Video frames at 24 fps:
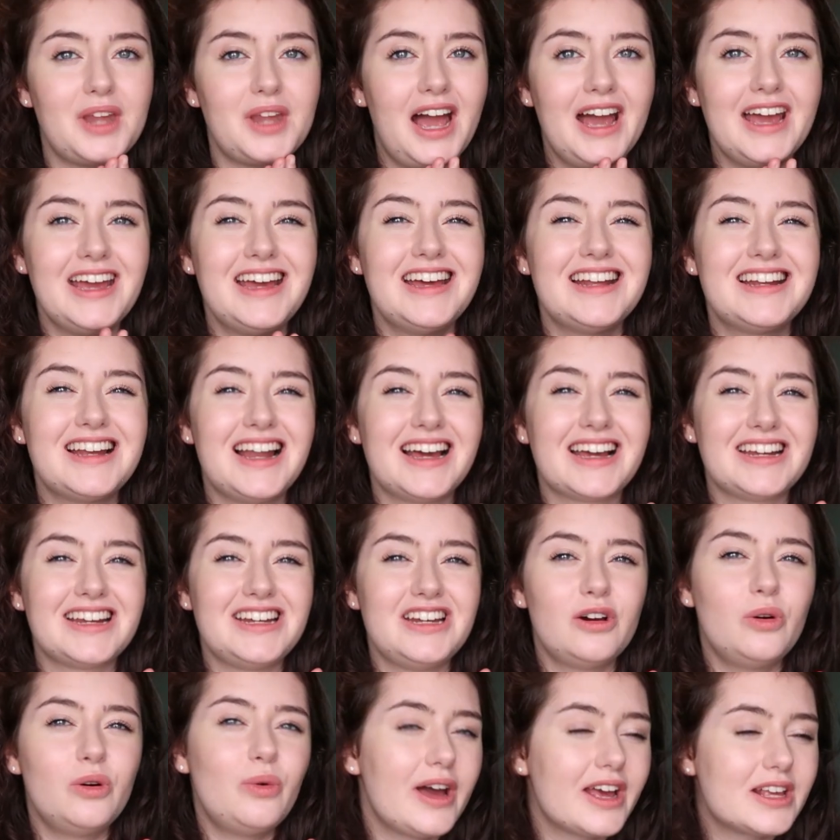I had like
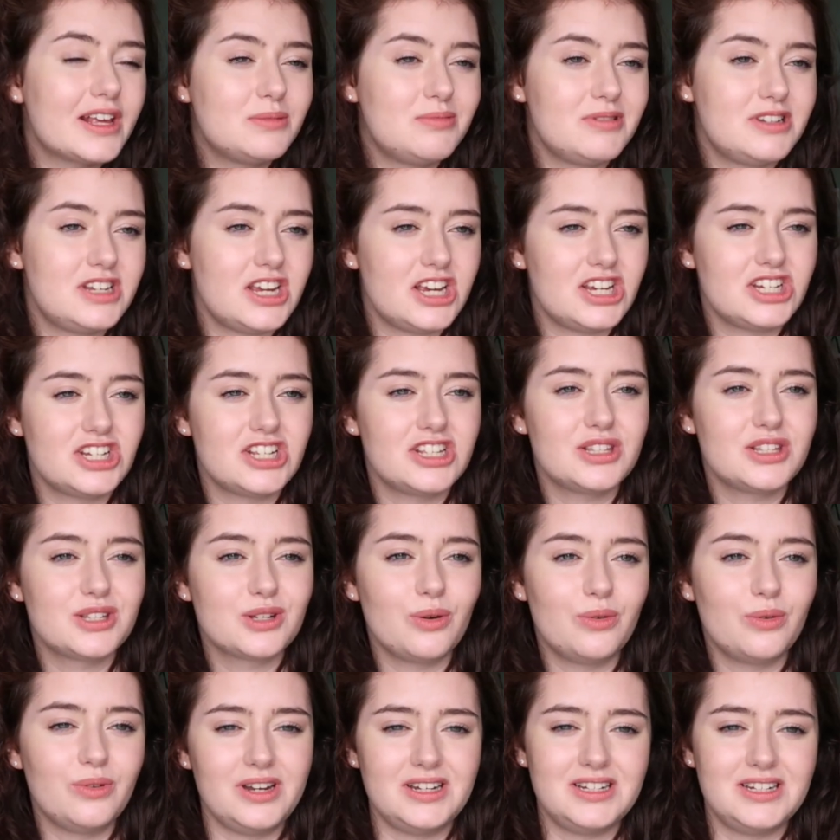no expectations
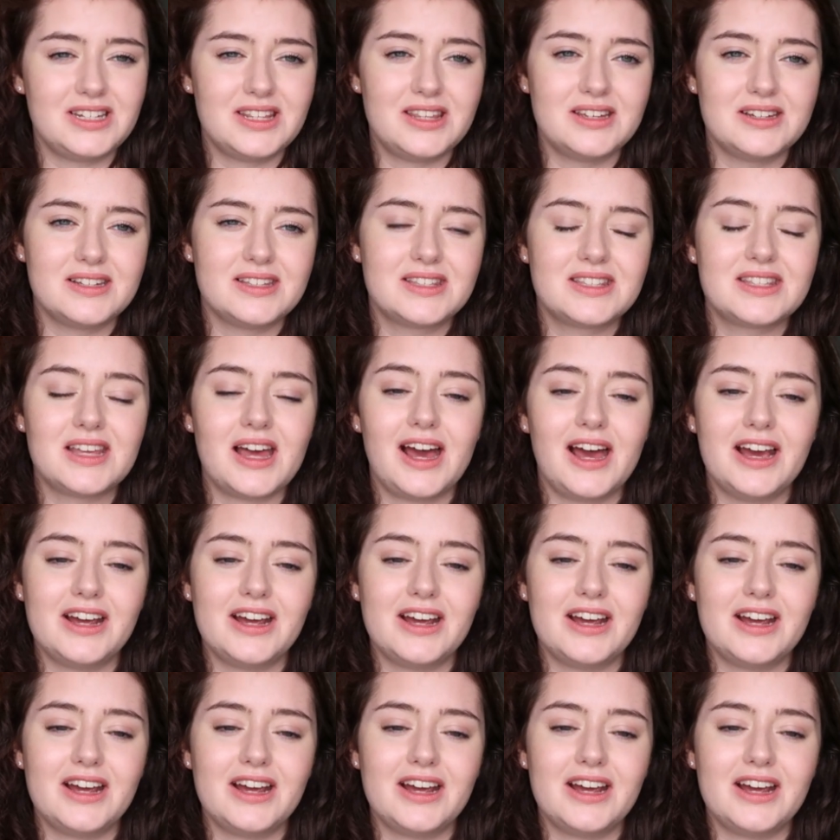going into this.